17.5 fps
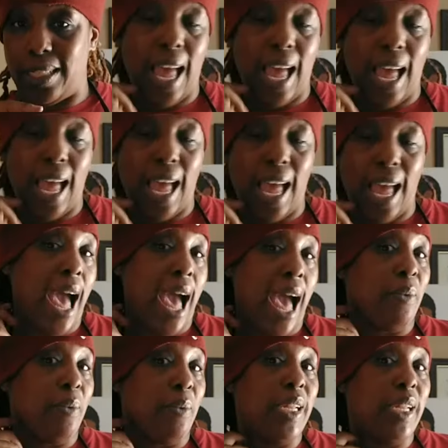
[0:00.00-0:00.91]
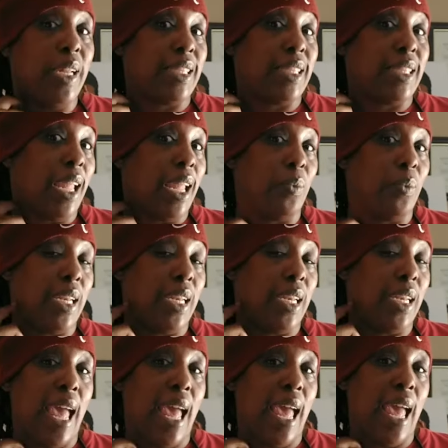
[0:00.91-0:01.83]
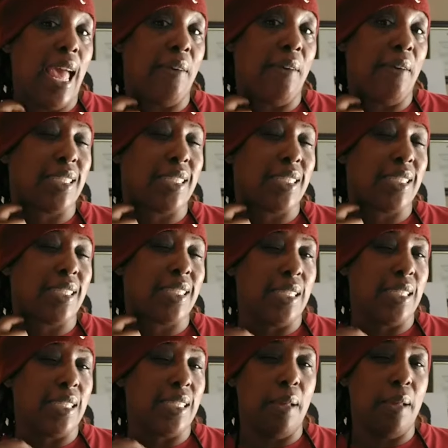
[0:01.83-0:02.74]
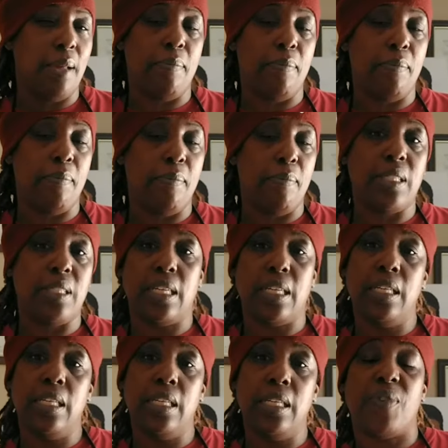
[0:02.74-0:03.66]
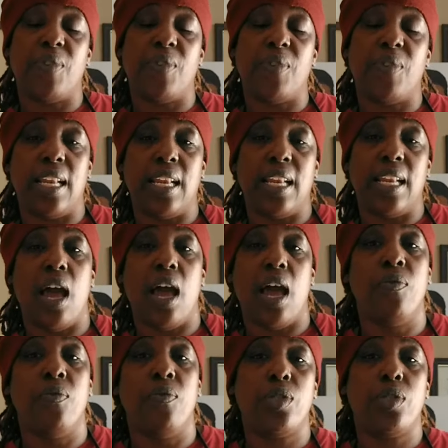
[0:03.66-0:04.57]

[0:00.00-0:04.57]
I really think 1.5 inches because sometimes it looks funny over 2